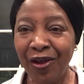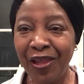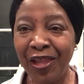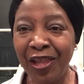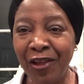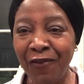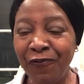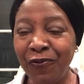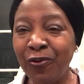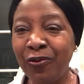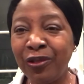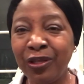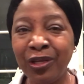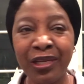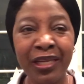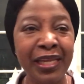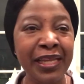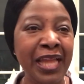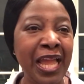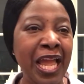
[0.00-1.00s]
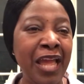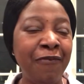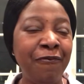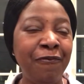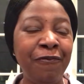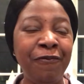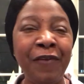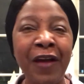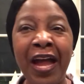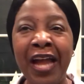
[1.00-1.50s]
if you're looking
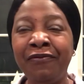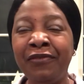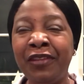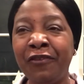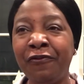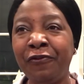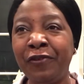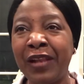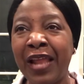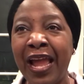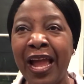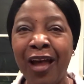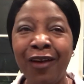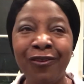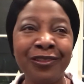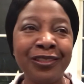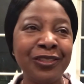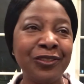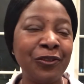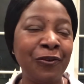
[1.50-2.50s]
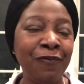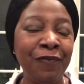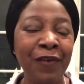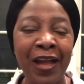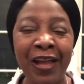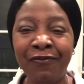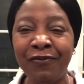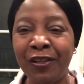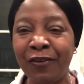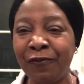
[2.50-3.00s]
at 5 different houses or
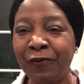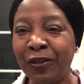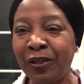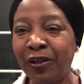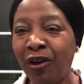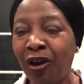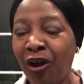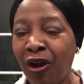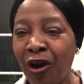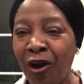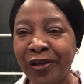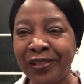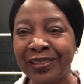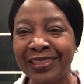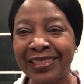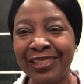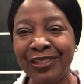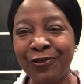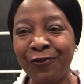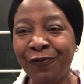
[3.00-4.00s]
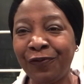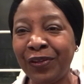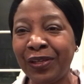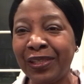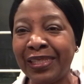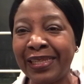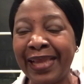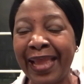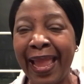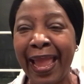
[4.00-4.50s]
5 different cars and you're
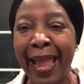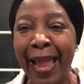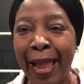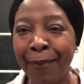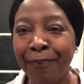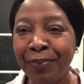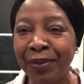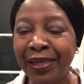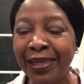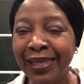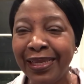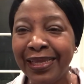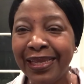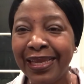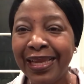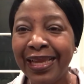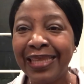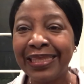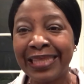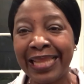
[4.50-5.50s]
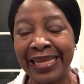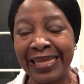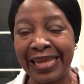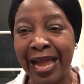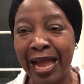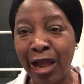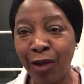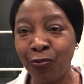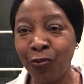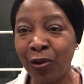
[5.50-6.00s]
feeling happy, like
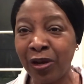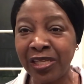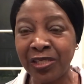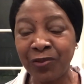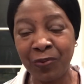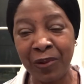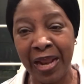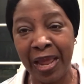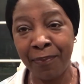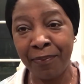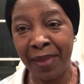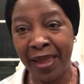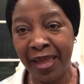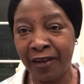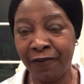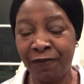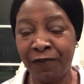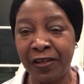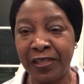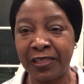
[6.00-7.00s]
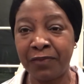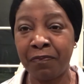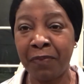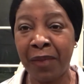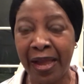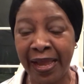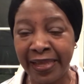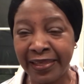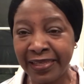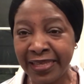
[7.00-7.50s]
I was when I manifest
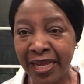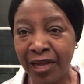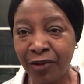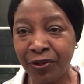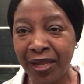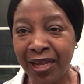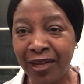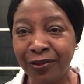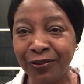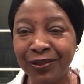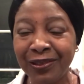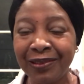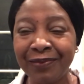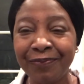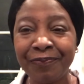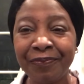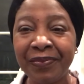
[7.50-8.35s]
my townhouse,